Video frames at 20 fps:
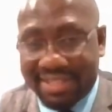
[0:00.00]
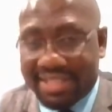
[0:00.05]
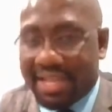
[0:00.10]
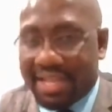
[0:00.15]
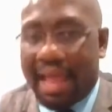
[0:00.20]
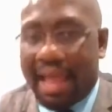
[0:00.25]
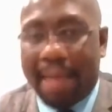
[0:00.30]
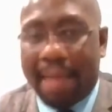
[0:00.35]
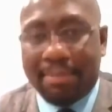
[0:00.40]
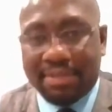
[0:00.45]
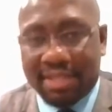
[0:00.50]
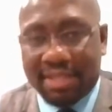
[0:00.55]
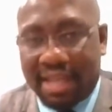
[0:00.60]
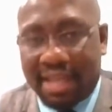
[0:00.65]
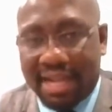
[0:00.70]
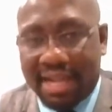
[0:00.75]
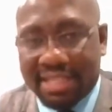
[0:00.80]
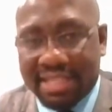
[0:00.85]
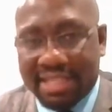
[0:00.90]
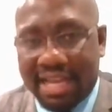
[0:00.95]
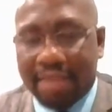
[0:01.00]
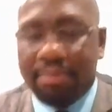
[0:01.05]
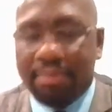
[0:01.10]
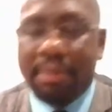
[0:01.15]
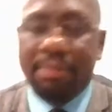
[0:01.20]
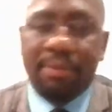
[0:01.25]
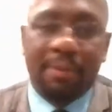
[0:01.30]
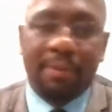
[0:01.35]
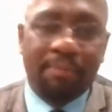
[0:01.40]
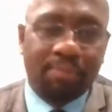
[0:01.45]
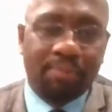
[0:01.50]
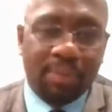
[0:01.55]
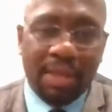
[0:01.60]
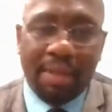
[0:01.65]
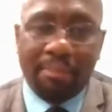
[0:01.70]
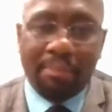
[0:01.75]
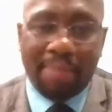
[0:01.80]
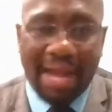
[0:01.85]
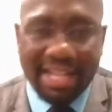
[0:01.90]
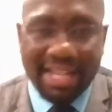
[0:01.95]
So that happens a lot of times. People
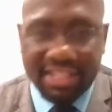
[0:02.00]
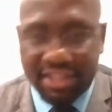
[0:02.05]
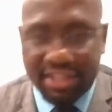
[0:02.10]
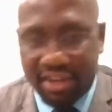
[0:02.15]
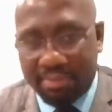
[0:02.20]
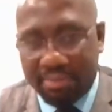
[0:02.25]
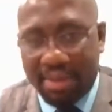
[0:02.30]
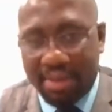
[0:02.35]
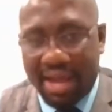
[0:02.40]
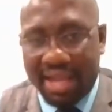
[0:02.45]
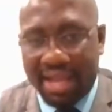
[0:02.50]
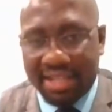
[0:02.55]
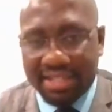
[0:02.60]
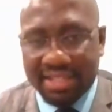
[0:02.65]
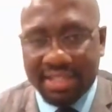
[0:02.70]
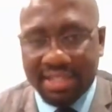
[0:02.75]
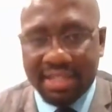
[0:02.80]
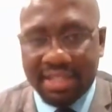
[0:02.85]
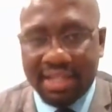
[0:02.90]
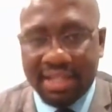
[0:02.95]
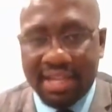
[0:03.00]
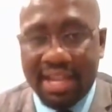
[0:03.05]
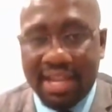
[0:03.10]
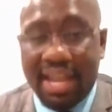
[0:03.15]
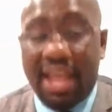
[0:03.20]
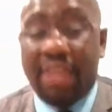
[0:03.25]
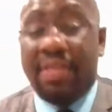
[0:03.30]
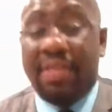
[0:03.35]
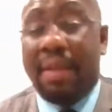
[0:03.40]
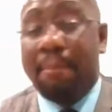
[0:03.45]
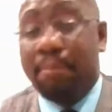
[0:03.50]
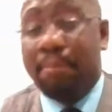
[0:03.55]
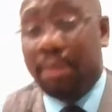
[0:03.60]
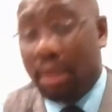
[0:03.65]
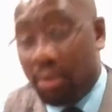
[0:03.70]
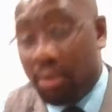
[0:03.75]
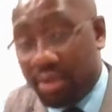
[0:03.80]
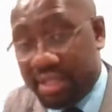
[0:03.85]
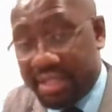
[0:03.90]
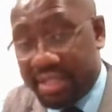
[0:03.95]
buy a term policy and they
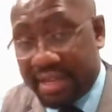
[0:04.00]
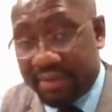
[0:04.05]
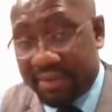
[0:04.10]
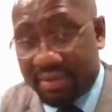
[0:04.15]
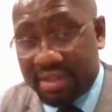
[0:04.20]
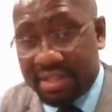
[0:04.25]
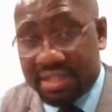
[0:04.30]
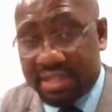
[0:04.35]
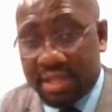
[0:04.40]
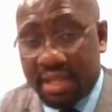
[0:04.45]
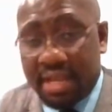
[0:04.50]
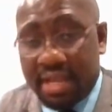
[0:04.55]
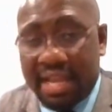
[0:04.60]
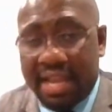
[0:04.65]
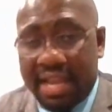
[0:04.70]
blow the difference.